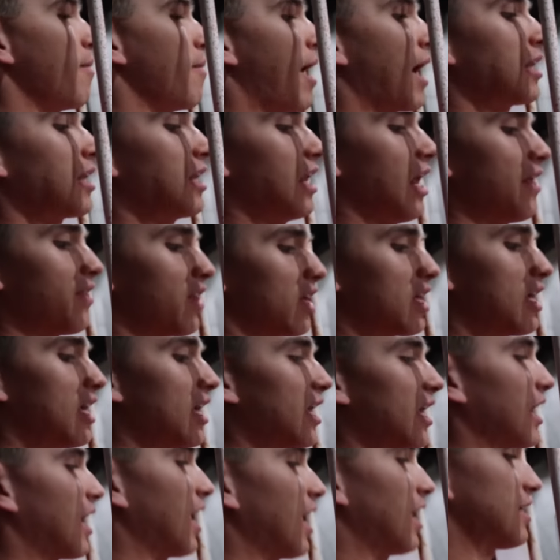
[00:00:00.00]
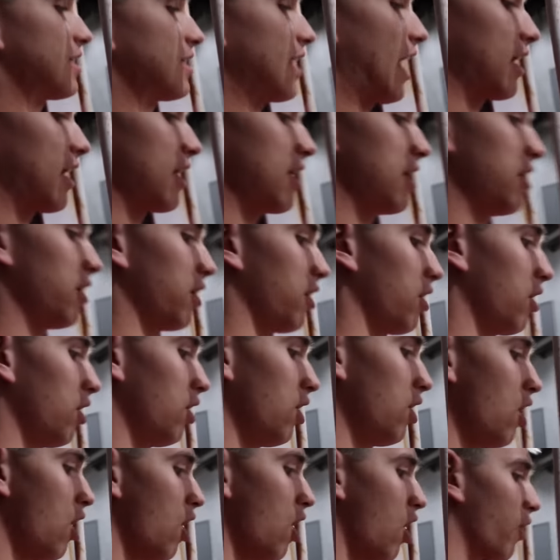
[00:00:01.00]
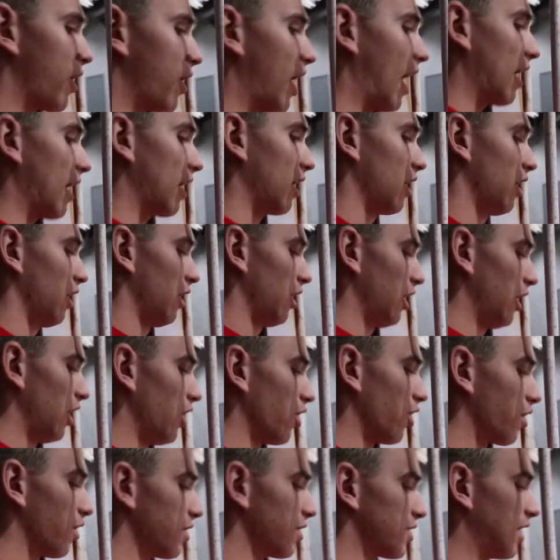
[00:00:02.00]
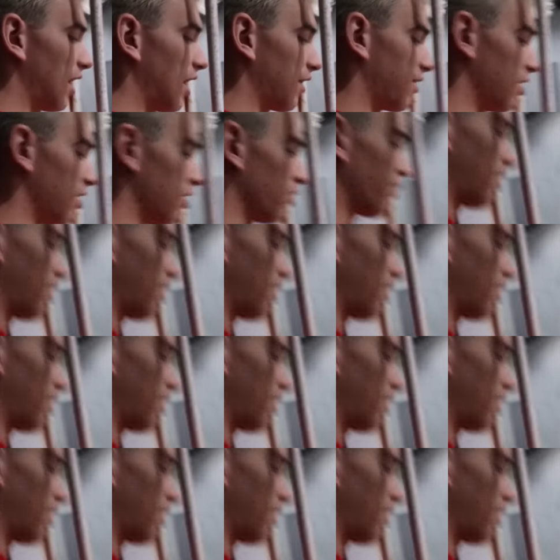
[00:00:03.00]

magnet and the key to get us out of here. Okay, here goes nothing.